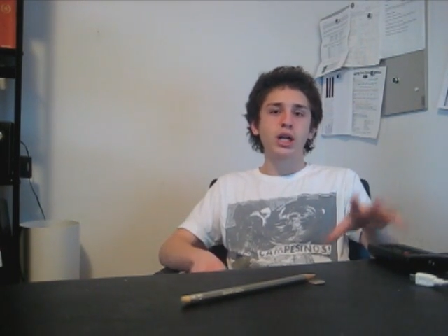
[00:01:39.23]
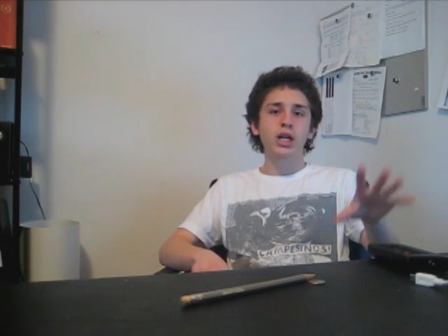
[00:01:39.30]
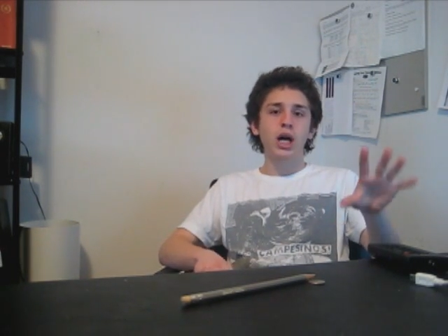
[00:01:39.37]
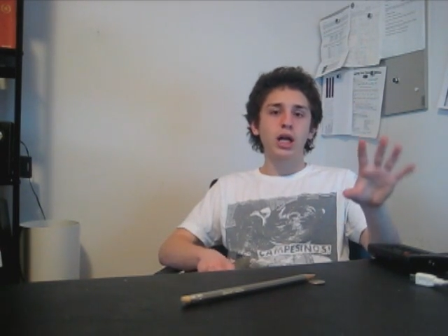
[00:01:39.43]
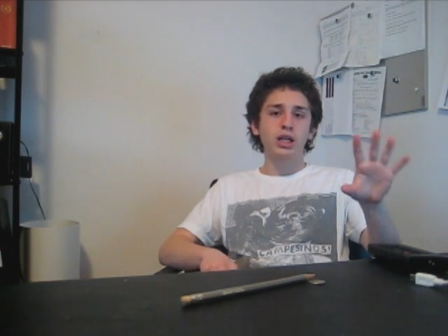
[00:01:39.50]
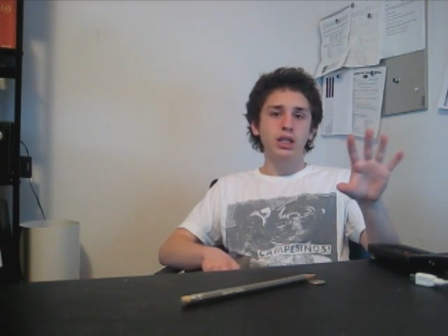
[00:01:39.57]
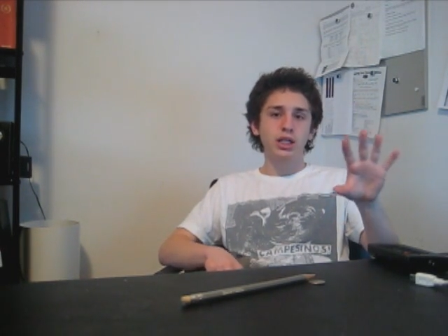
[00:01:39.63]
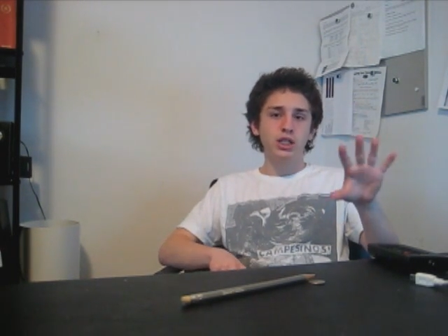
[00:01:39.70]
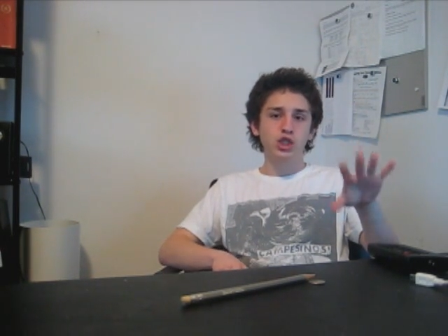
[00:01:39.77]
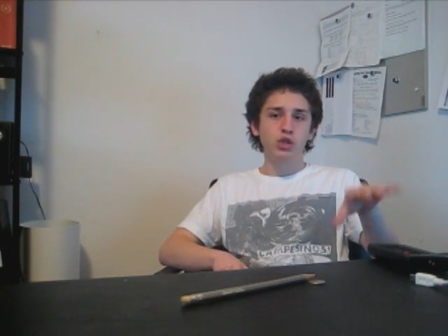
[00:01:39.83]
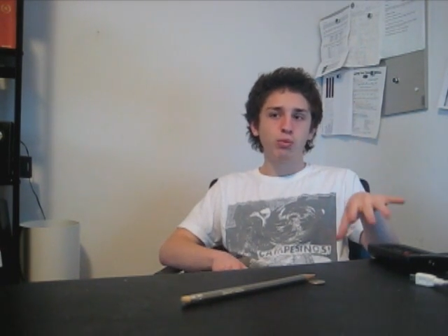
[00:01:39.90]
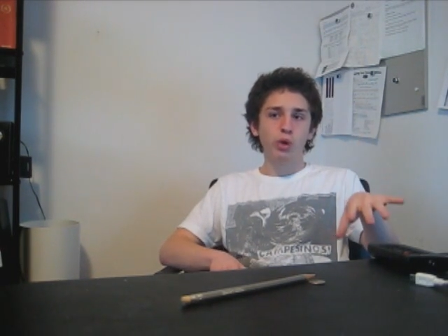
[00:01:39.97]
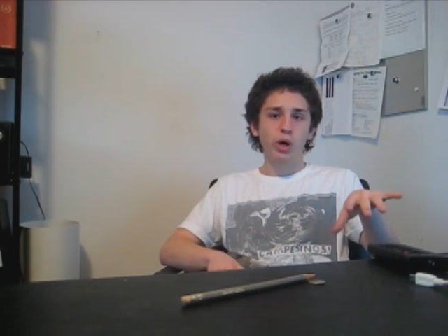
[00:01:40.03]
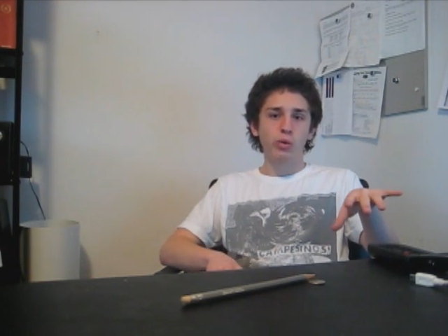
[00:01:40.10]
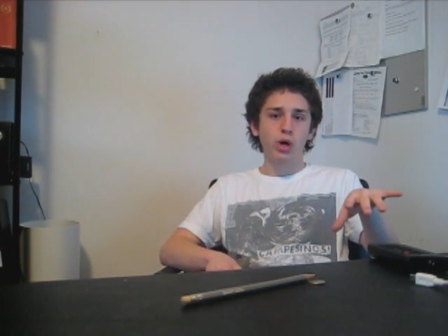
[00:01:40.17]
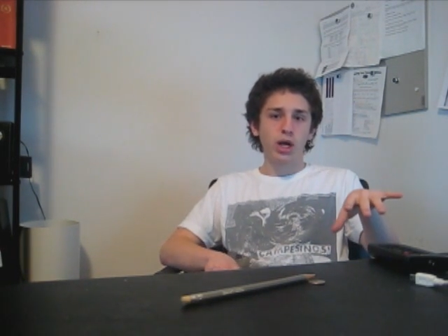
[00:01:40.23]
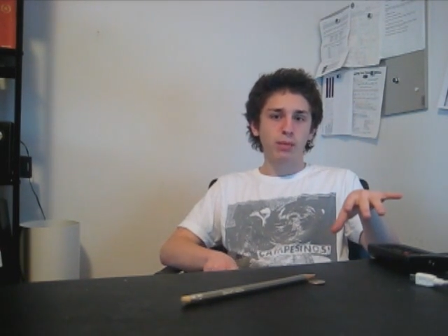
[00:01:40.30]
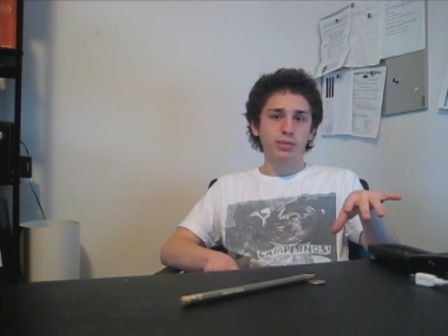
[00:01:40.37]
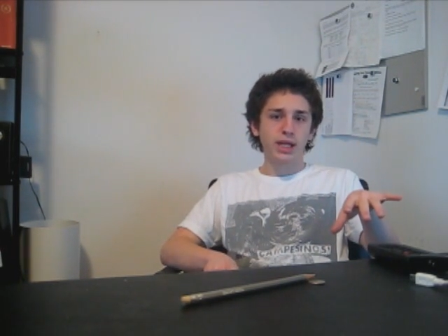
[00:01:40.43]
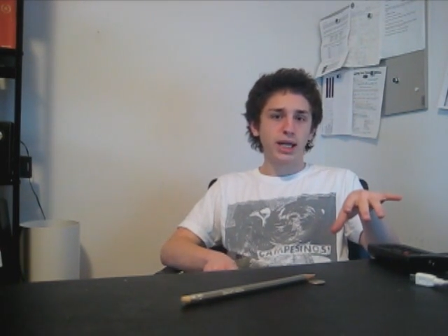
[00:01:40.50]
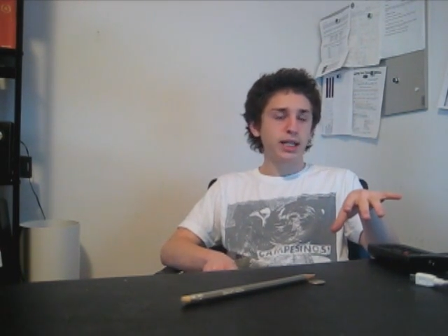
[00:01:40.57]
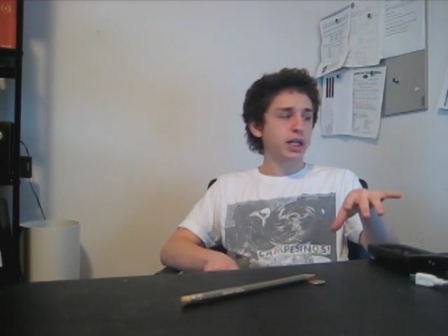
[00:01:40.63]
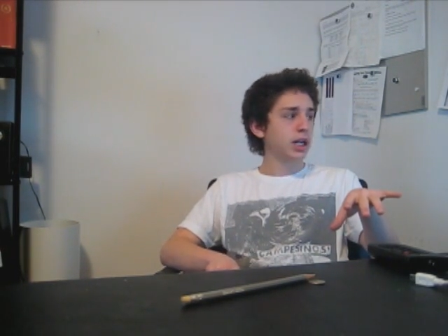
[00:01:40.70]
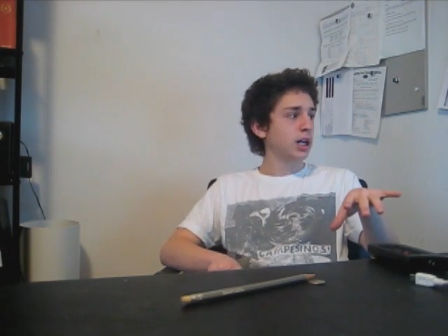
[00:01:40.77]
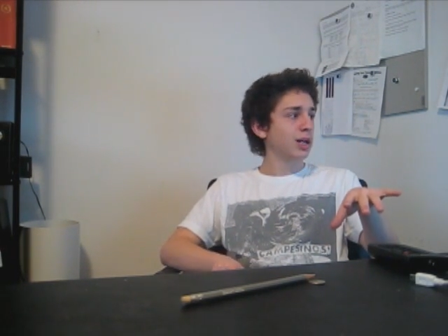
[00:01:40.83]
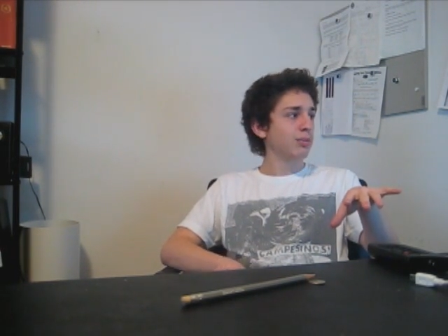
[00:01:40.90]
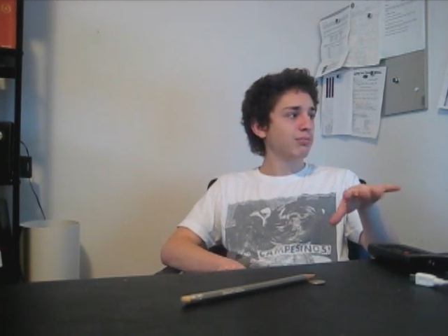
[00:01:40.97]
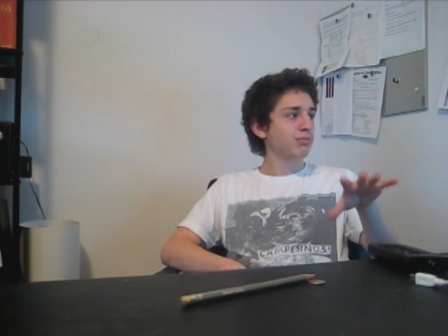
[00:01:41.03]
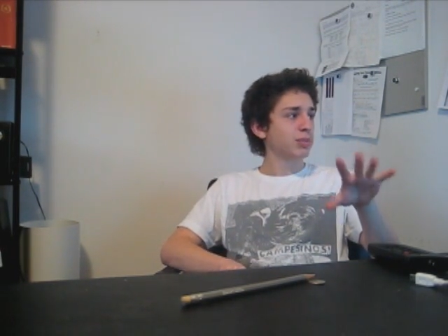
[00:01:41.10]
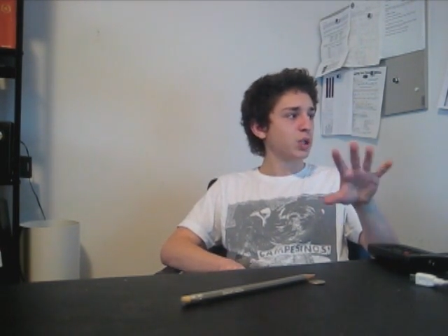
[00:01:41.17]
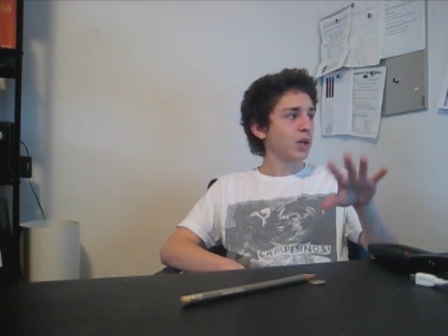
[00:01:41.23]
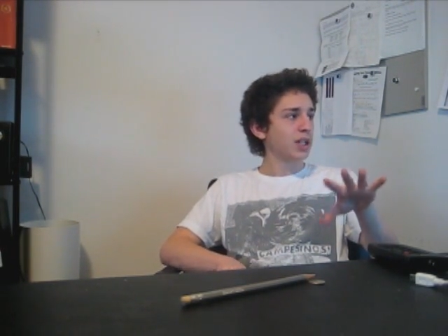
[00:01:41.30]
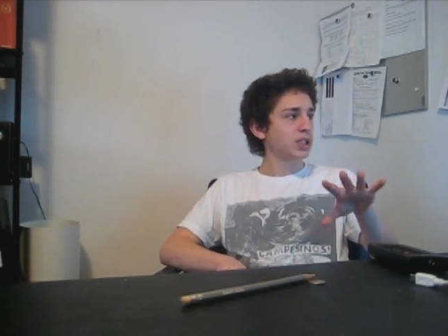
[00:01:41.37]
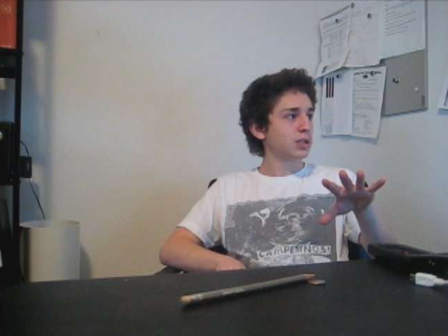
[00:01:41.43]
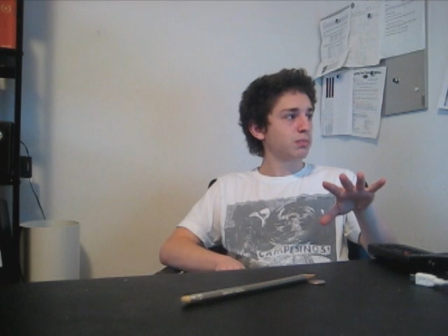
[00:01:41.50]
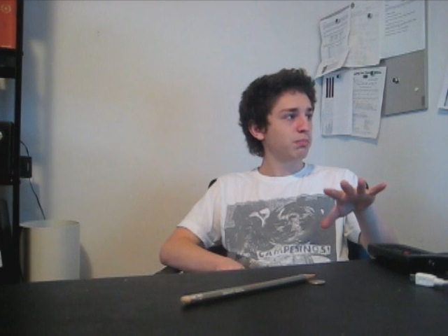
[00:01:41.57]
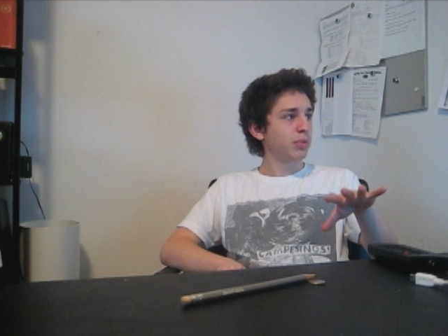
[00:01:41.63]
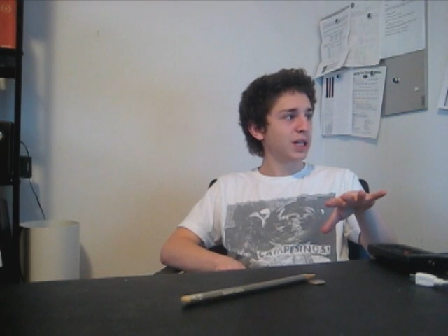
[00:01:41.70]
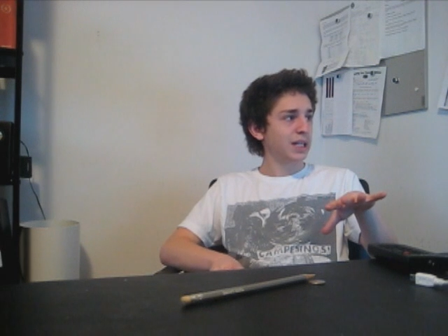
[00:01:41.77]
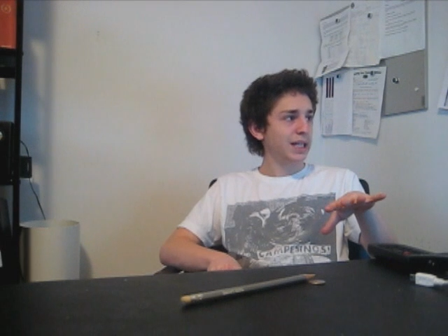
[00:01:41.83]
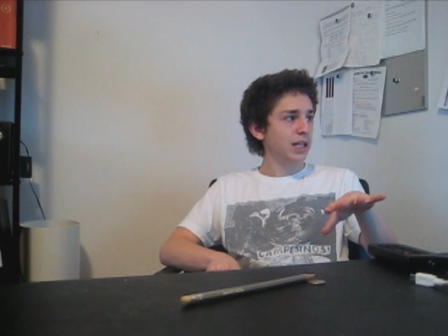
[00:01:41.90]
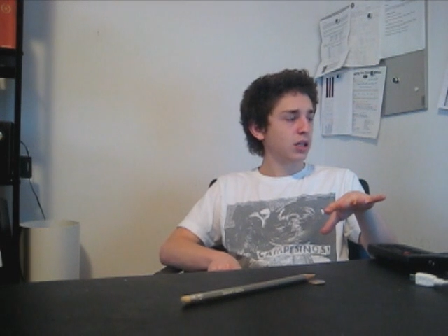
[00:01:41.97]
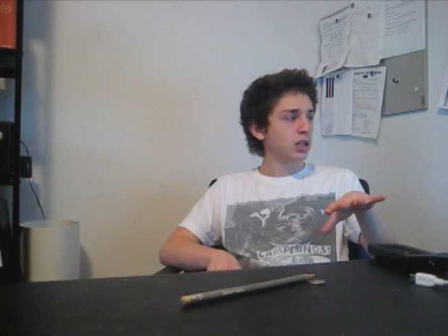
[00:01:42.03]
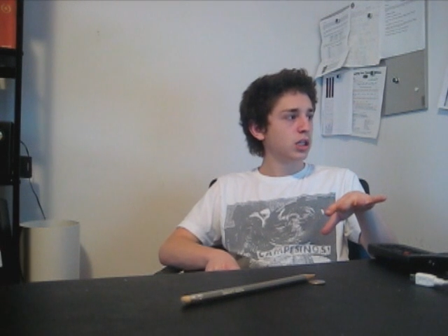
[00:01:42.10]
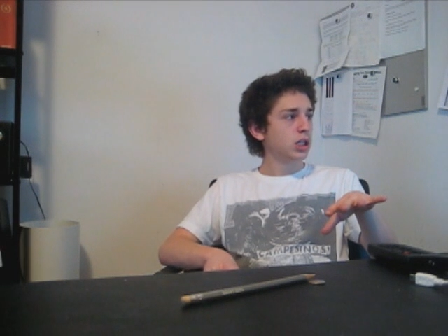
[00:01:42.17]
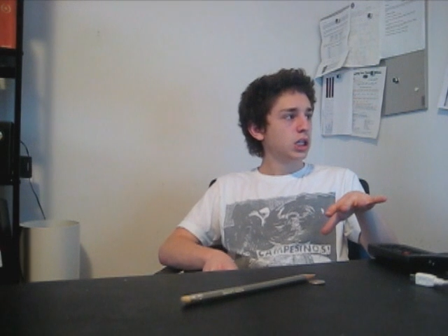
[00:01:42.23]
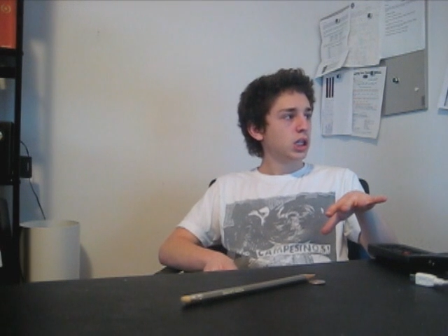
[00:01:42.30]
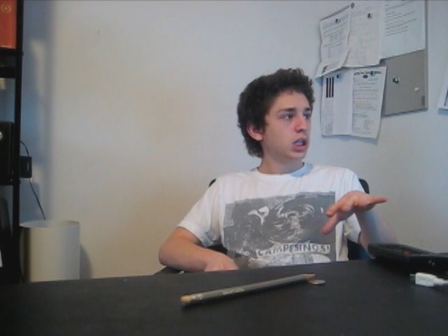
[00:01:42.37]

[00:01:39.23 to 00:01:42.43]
got the 2.1 update, so that's a big deal.